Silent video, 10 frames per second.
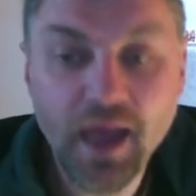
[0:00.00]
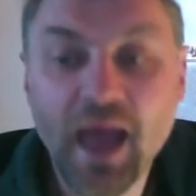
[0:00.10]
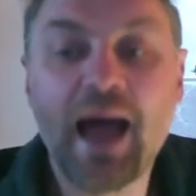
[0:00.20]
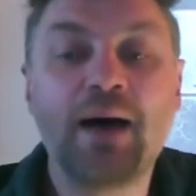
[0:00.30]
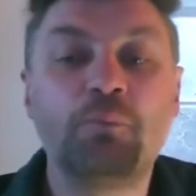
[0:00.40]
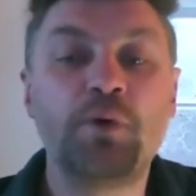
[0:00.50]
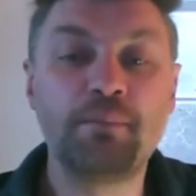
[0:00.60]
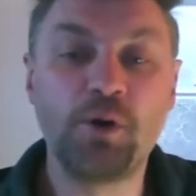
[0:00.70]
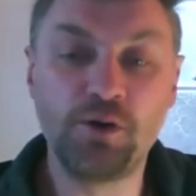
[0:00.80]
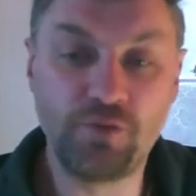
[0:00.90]
And we
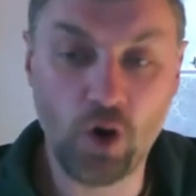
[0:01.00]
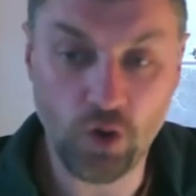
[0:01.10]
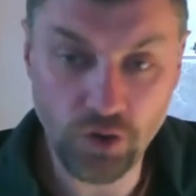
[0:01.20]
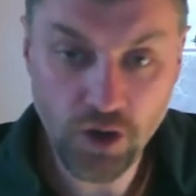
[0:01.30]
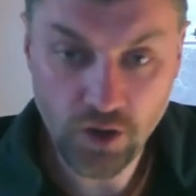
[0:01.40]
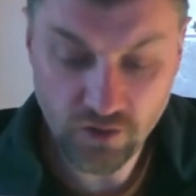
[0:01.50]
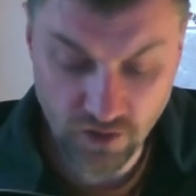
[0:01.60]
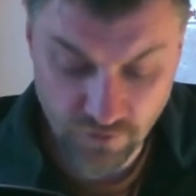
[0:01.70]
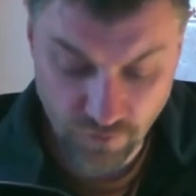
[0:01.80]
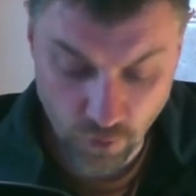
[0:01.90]
move on to the
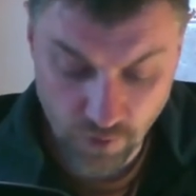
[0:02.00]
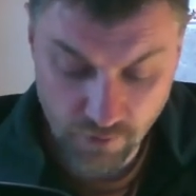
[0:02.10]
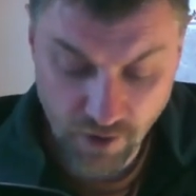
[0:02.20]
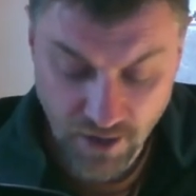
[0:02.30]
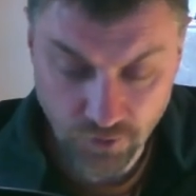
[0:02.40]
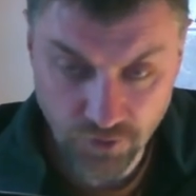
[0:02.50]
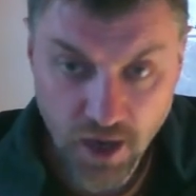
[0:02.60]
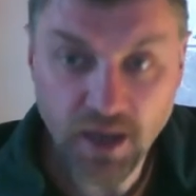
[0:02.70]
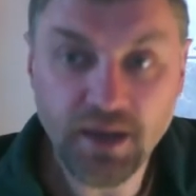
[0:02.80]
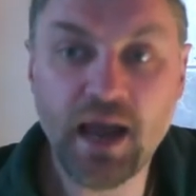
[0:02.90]
following round.
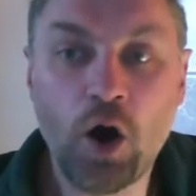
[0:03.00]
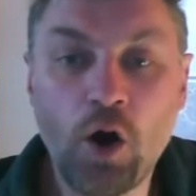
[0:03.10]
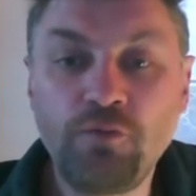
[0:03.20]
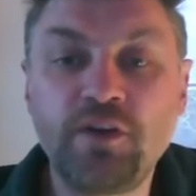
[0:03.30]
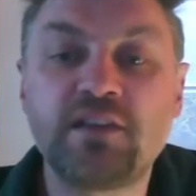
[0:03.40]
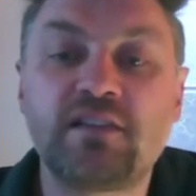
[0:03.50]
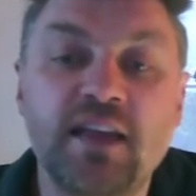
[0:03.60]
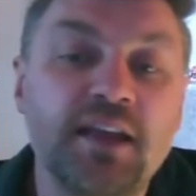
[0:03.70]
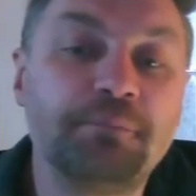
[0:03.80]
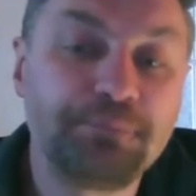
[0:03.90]
Now obviously,